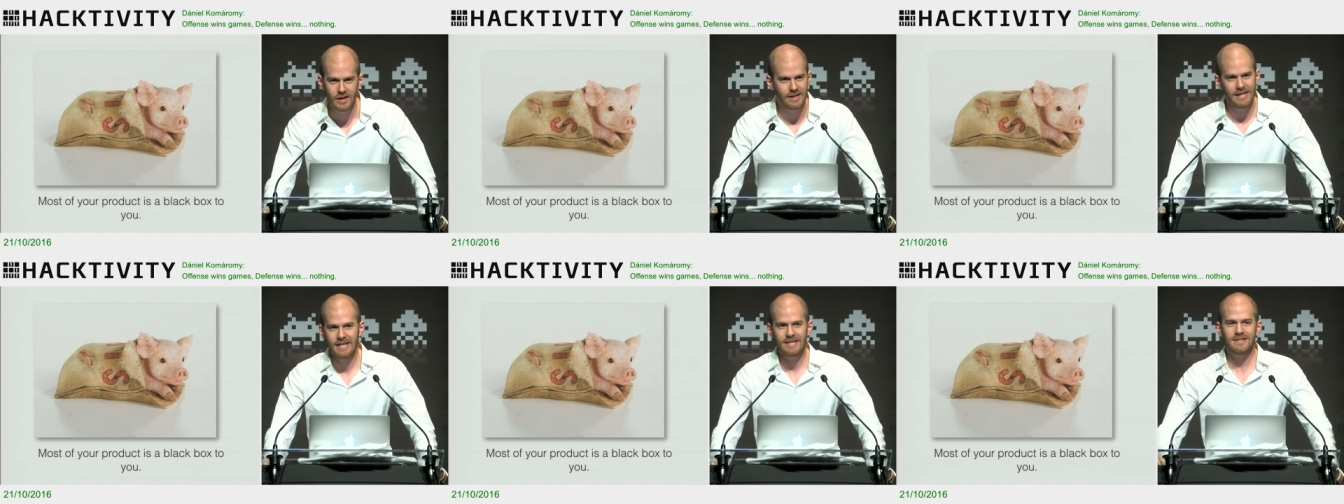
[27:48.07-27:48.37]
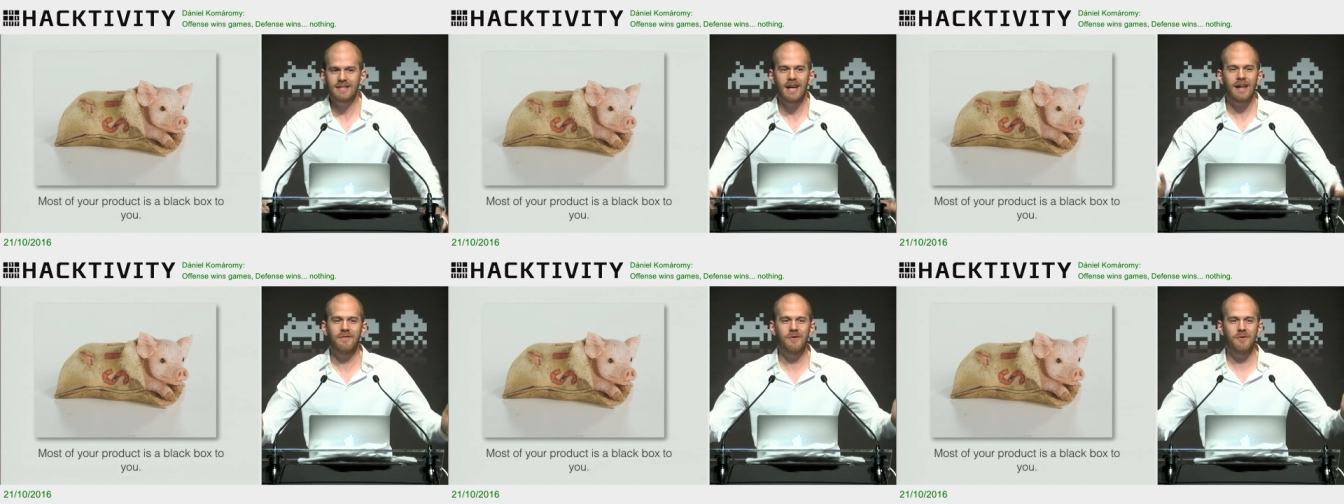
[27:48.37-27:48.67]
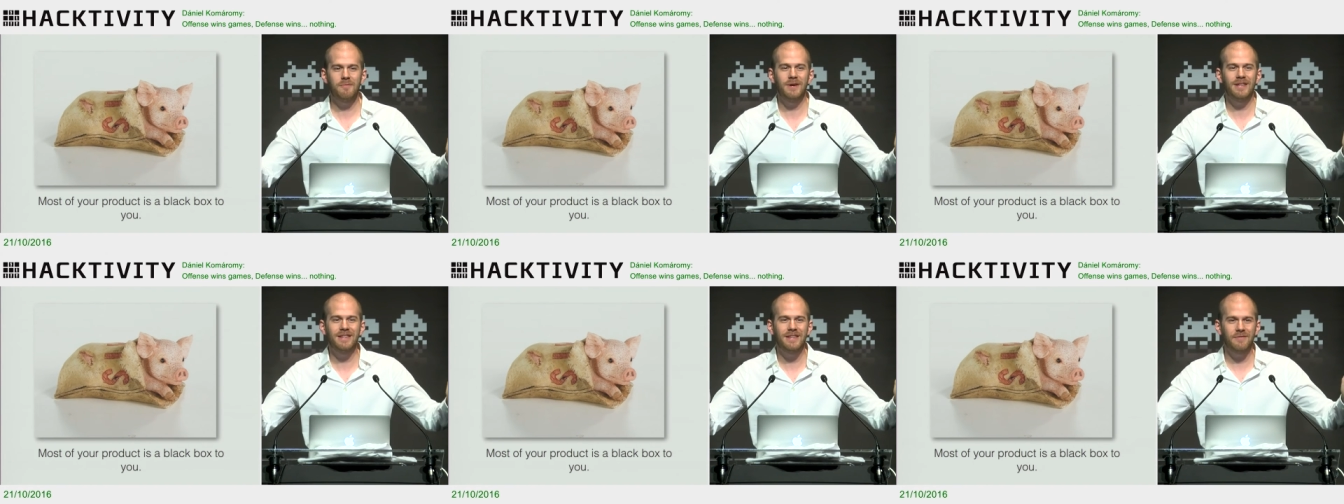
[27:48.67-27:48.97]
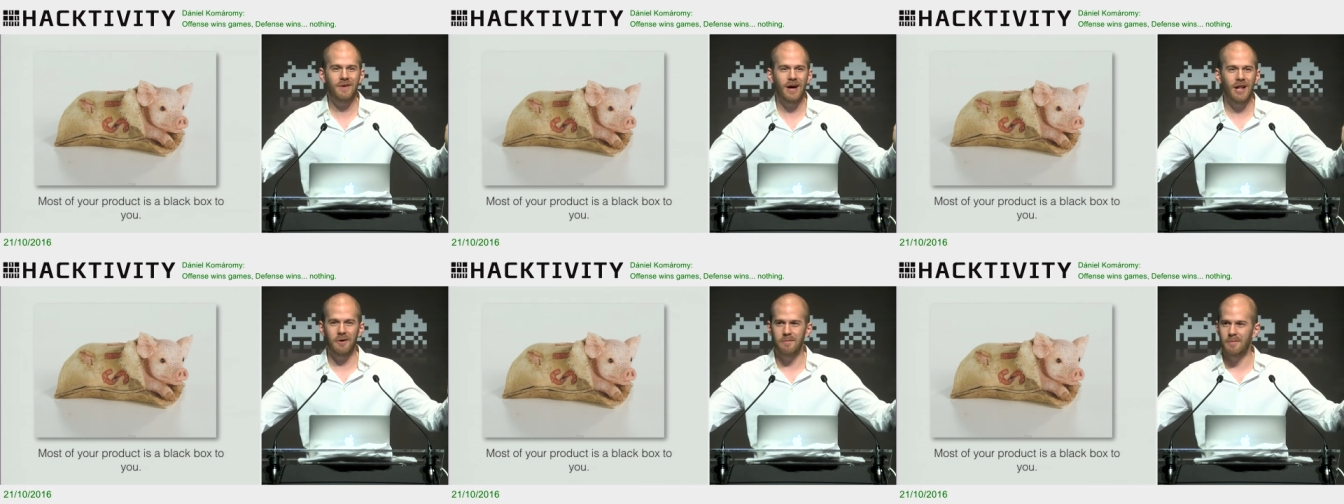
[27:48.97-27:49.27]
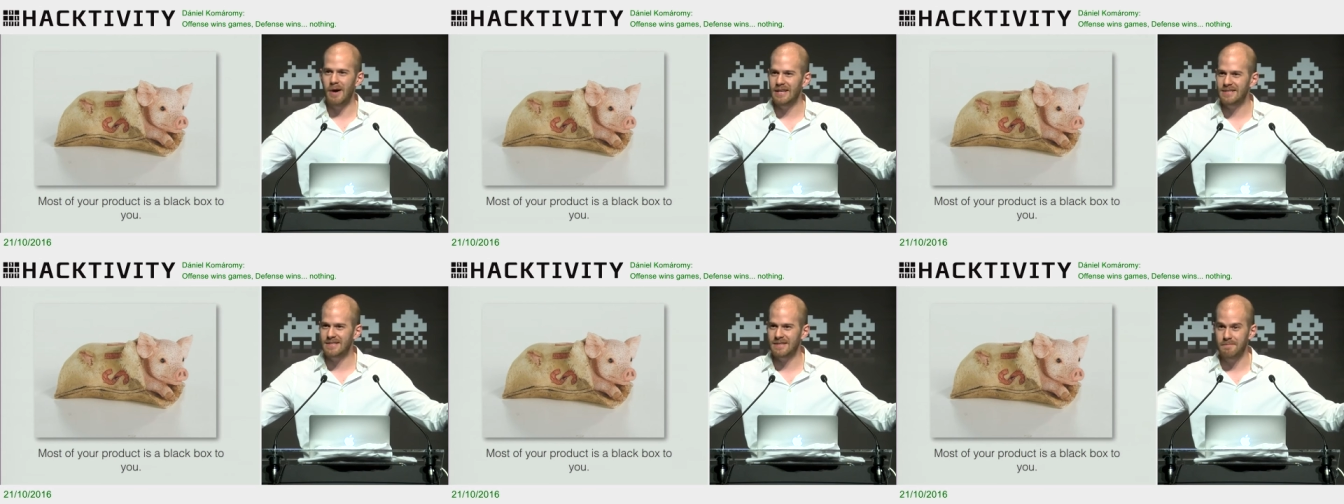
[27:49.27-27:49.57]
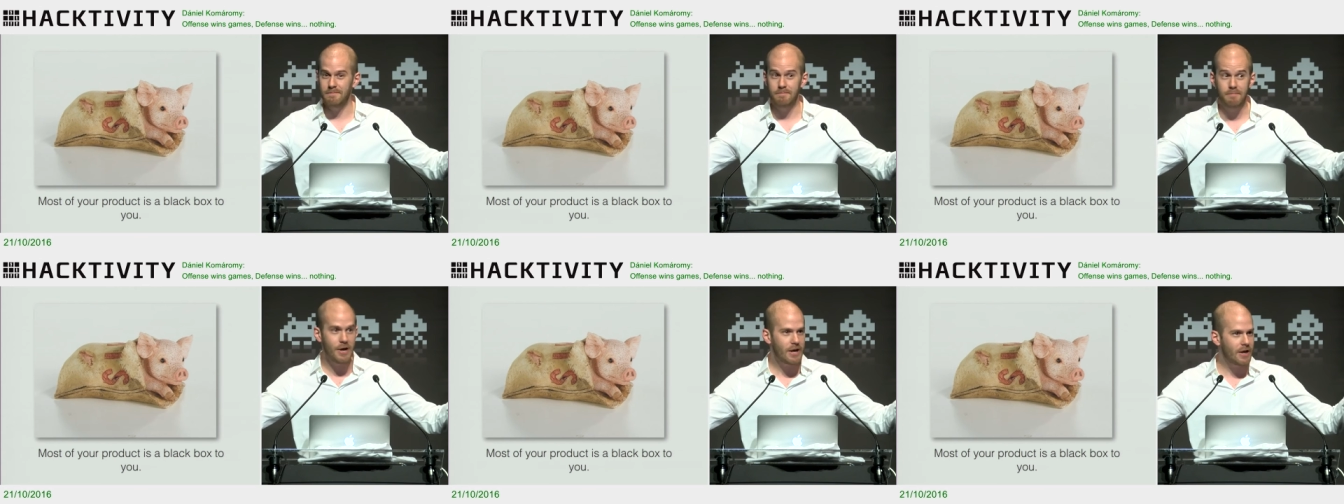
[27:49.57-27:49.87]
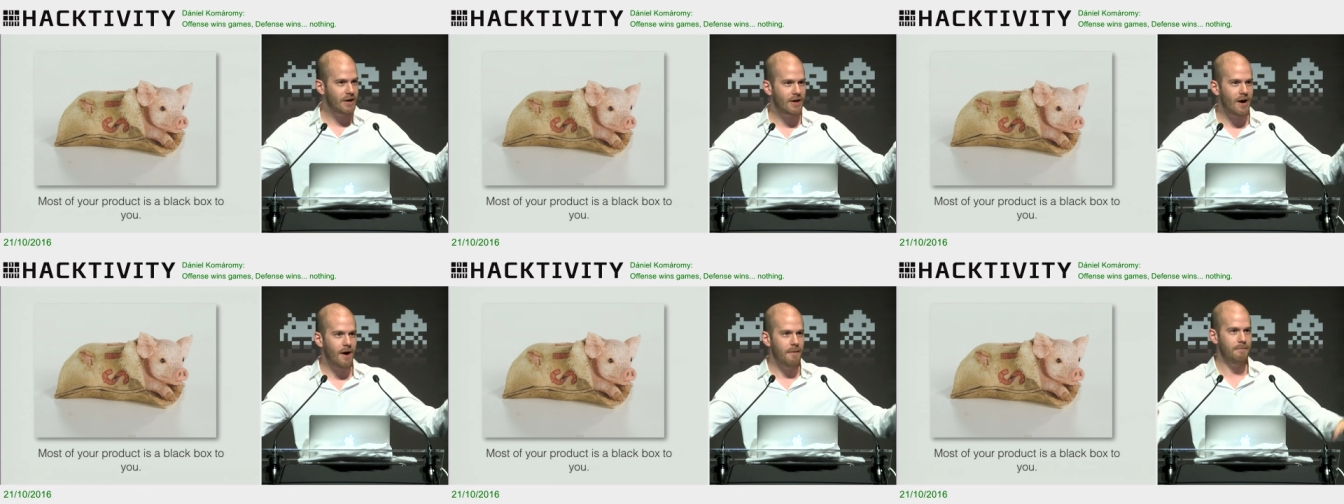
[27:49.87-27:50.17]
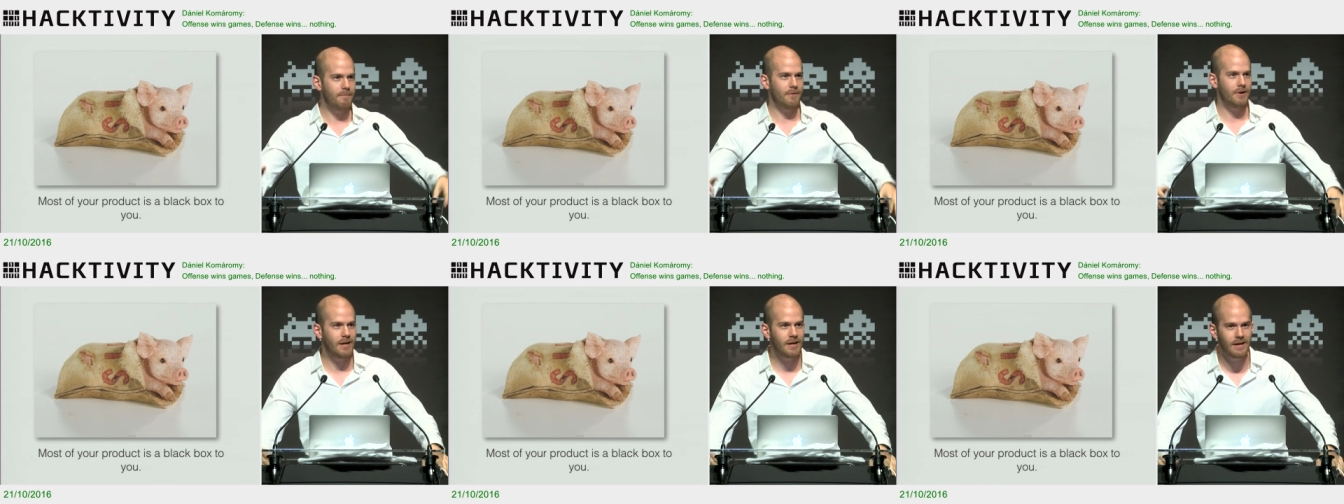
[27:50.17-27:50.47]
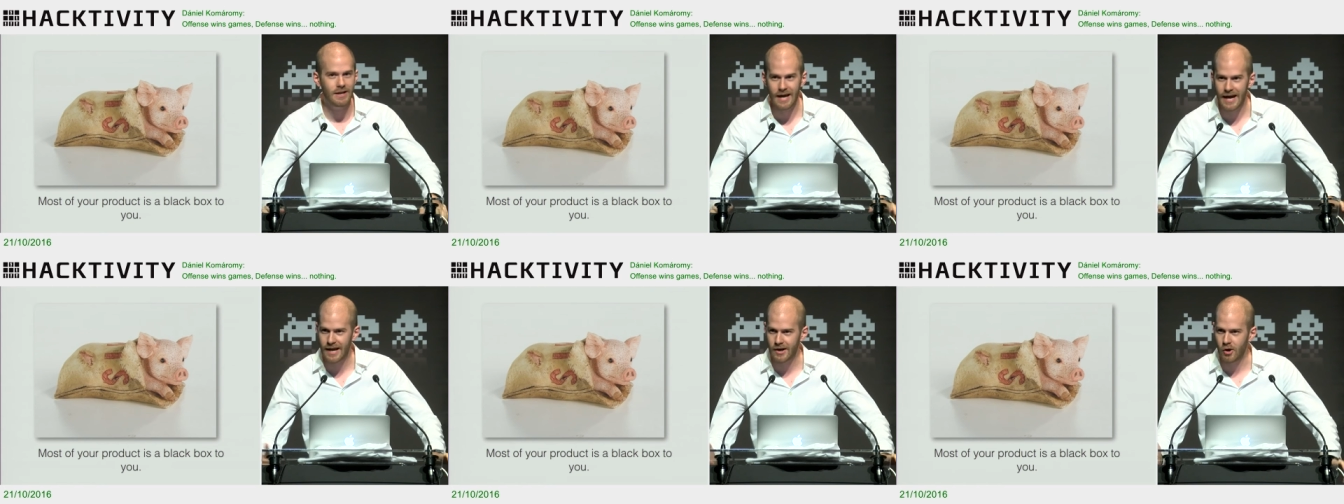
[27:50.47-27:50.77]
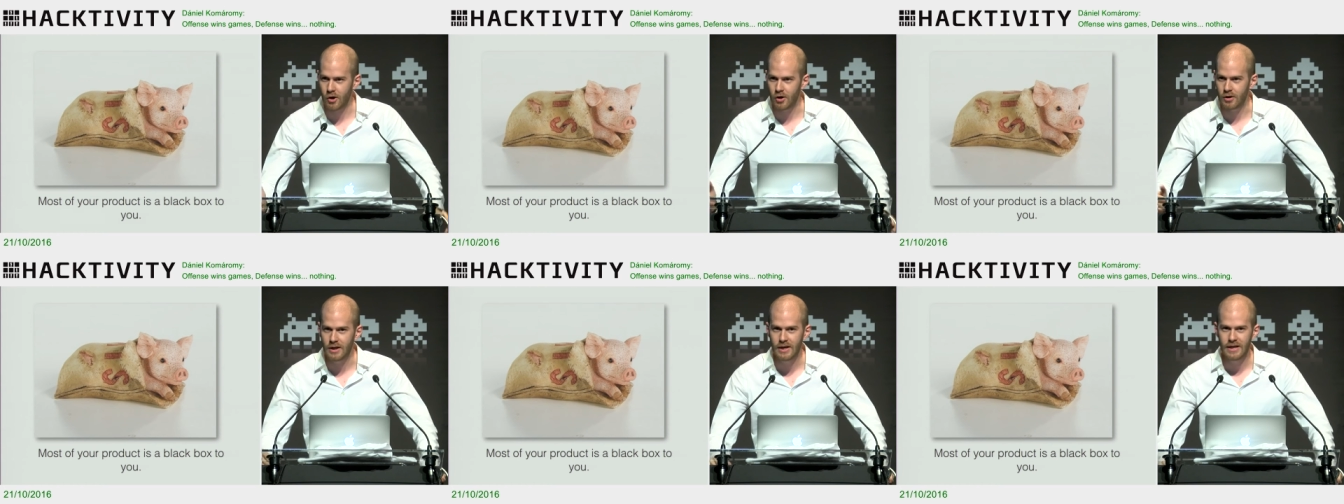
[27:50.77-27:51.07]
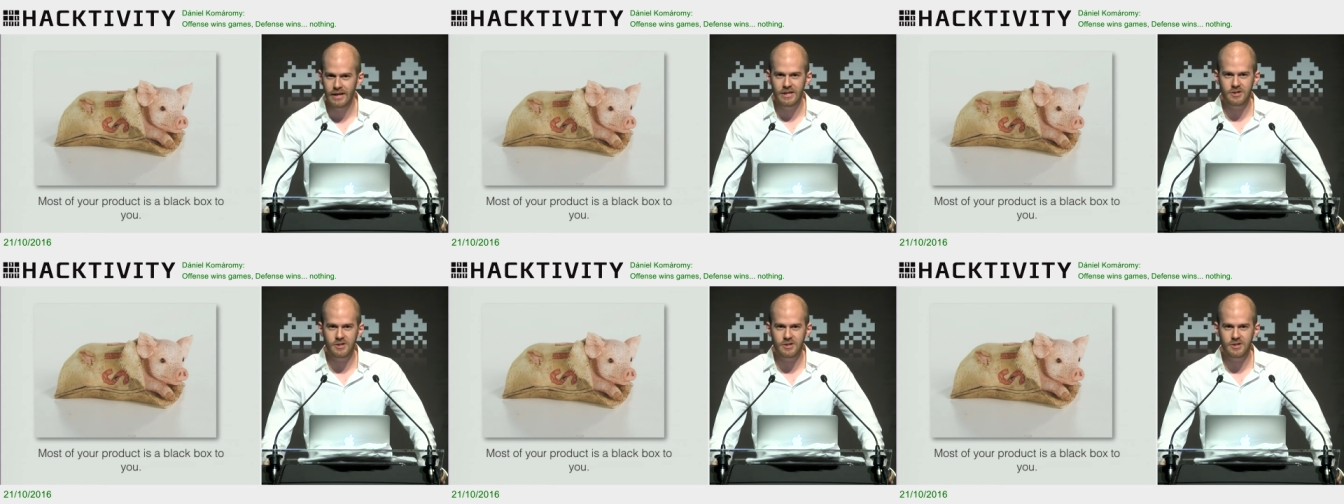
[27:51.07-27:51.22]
that's not even been developed by some big company at all.